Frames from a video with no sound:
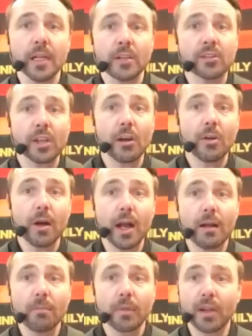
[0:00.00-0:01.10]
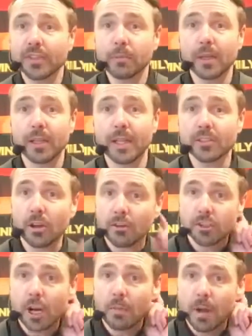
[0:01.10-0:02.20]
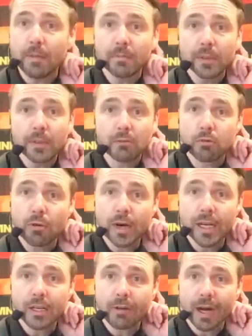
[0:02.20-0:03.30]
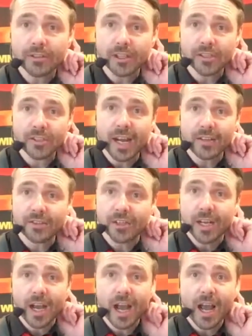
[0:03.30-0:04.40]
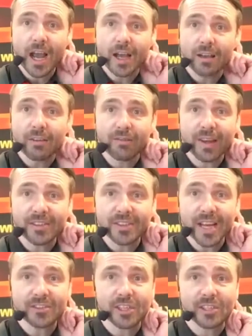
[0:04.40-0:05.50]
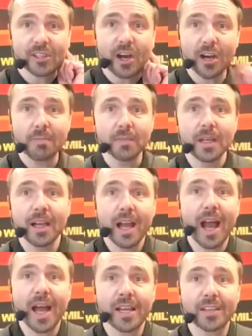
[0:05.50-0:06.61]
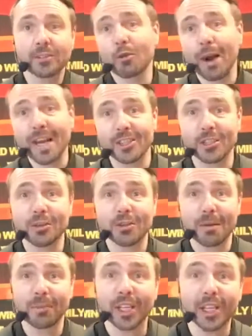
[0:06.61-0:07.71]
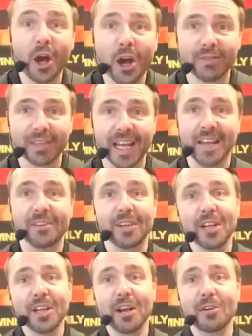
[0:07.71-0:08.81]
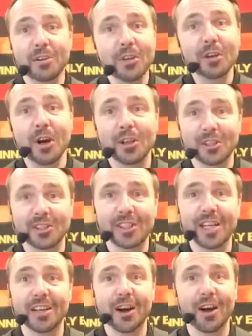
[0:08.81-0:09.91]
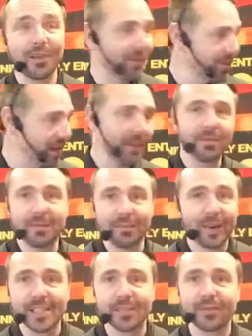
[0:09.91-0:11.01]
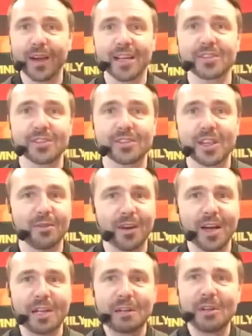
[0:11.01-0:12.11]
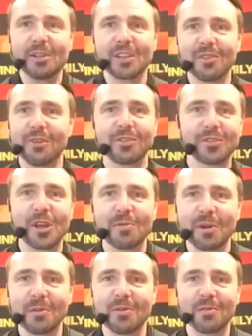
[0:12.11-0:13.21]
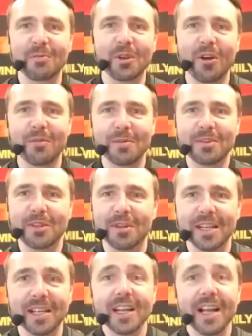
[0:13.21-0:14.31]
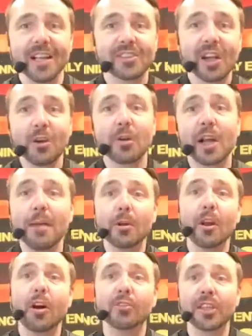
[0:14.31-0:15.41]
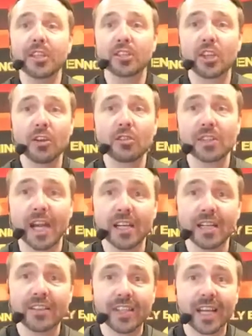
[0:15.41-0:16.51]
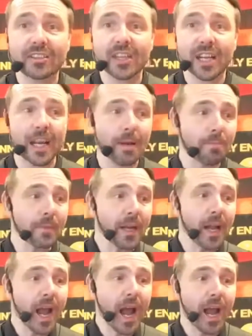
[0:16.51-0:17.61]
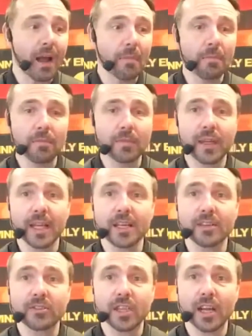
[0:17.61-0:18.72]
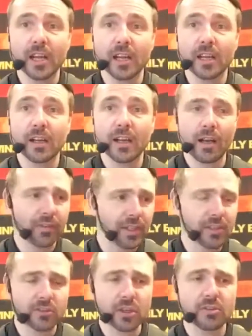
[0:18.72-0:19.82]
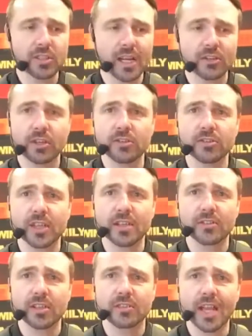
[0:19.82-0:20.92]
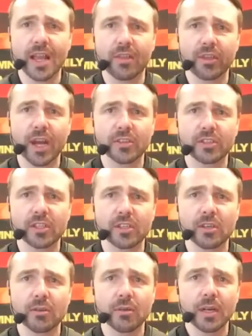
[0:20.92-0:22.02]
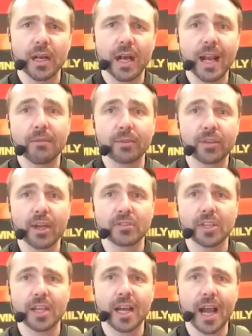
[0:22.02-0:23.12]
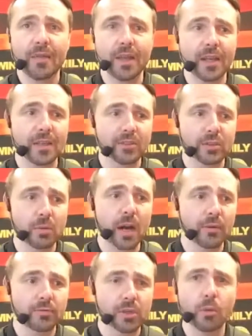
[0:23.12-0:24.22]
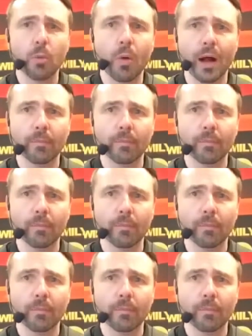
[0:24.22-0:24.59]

So I did one of these in October, really great success, fantastic time, and it's great to do something live again, you know, you guys to see live and face to face instead of on Zoom like a lot of been doing. So come along this Tuesday. You need to get a ticket. It is I think there's two sessions. There's a 10:30 till 11:30, and then there's a 12 till 1.